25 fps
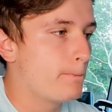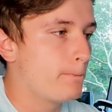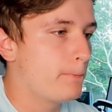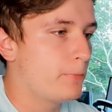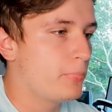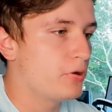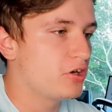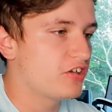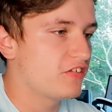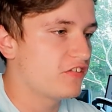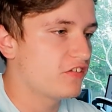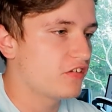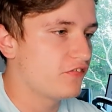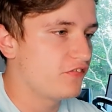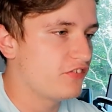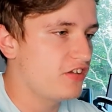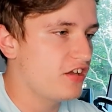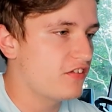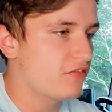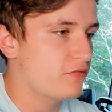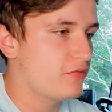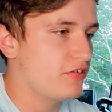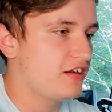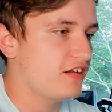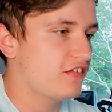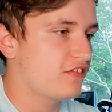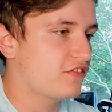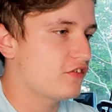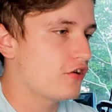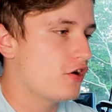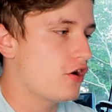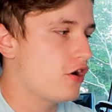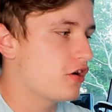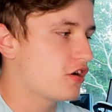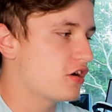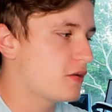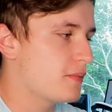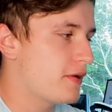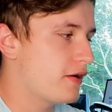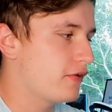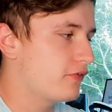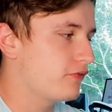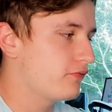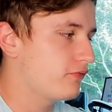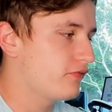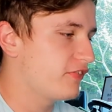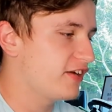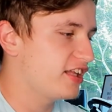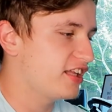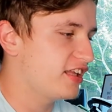But there's nothing else really to talk
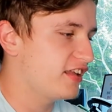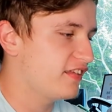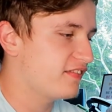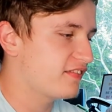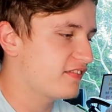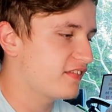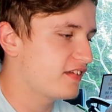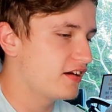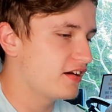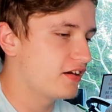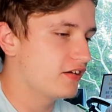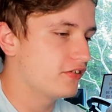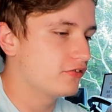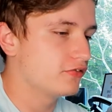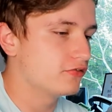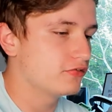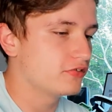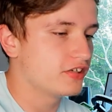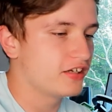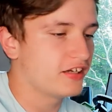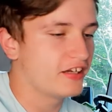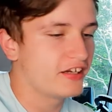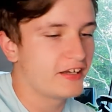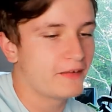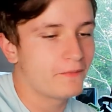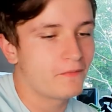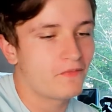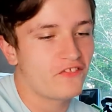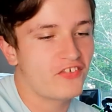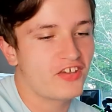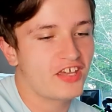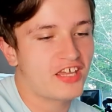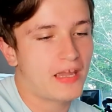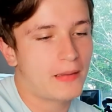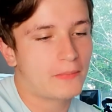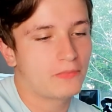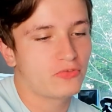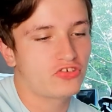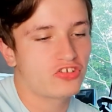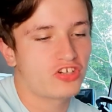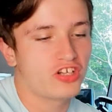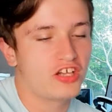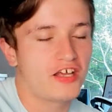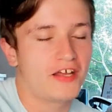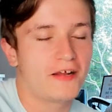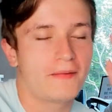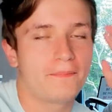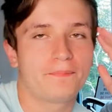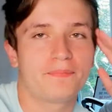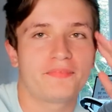about really, so um, I think I'm just
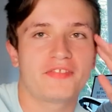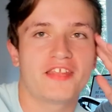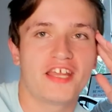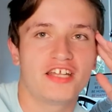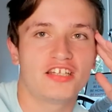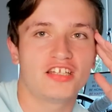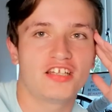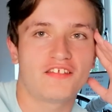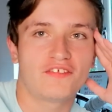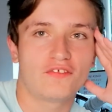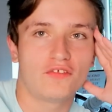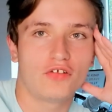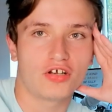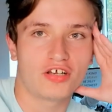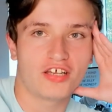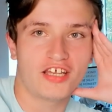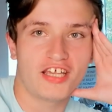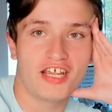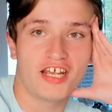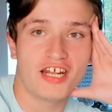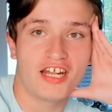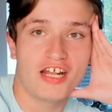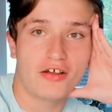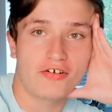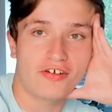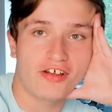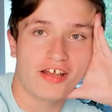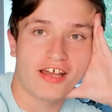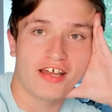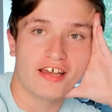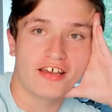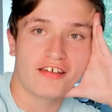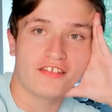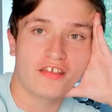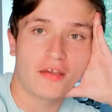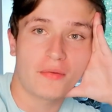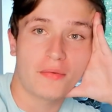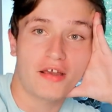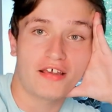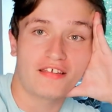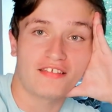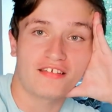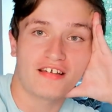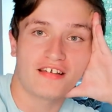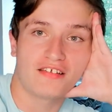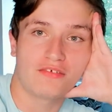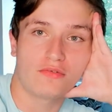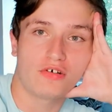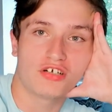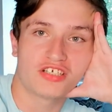gonna end this vlog here now, guys. Hope you guys
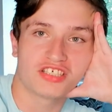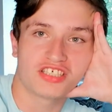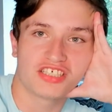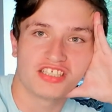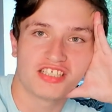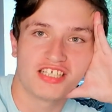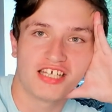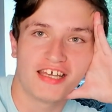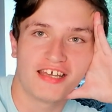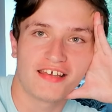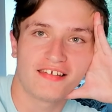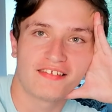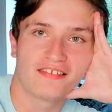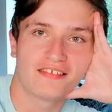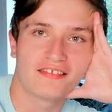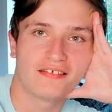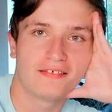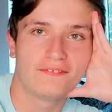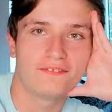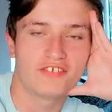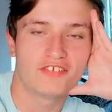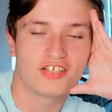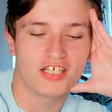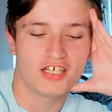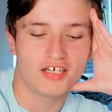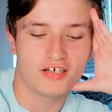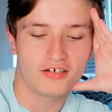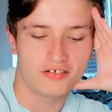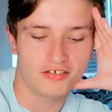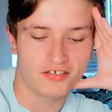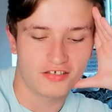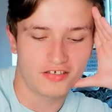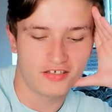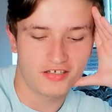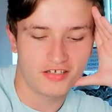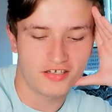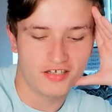liked watching this vlog.